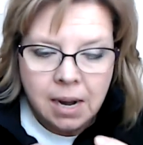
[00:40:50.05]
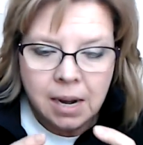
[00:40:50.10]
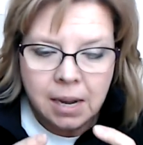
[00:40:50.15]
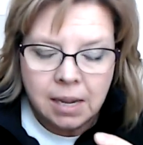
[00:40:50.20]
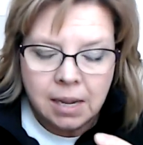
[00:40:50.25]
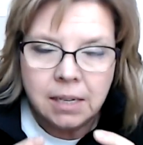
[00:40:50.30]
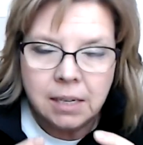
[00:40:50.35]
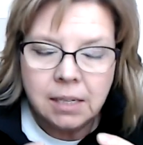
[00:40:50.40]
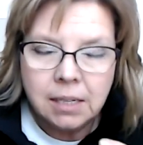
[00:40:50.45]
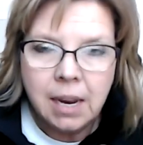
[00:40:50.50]

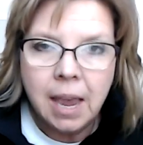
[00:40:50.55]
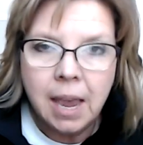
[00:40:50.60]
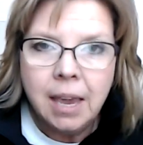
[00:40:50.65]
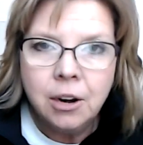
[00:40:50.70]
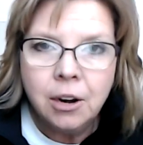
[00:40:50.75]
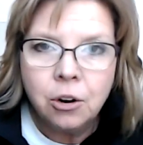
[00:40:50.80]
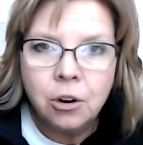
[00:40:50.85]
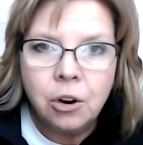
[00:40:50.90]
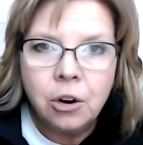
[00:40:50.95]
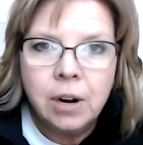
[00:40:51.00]

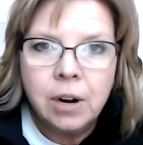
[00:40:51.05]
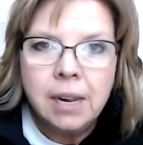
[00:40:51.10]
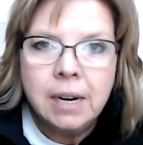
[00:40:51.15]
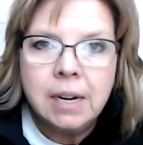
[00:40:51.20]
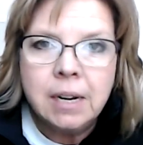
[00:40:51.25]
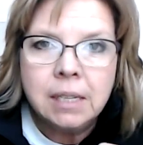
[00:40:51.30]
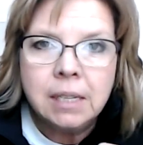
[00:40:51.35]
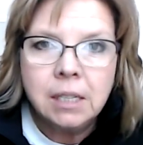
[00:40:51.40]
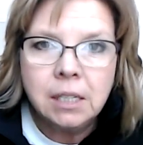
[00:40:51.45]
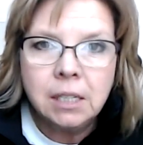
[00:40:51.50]
container or in a
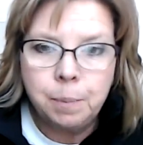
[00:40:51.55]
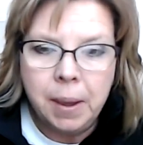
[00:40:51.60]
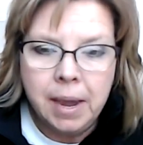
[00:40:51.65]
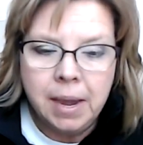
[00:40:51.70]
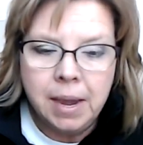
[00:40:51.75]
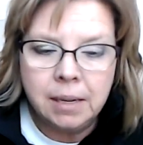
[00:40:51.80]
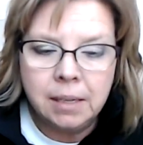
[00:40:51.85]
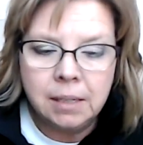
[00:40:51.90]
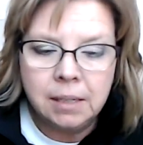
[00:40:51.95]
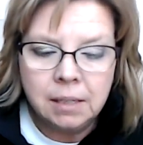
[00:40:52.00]

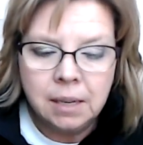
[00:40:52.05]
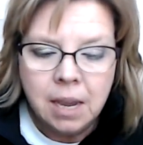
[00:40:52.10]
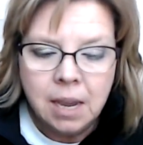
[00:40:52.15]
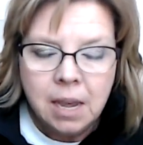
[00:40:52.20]
space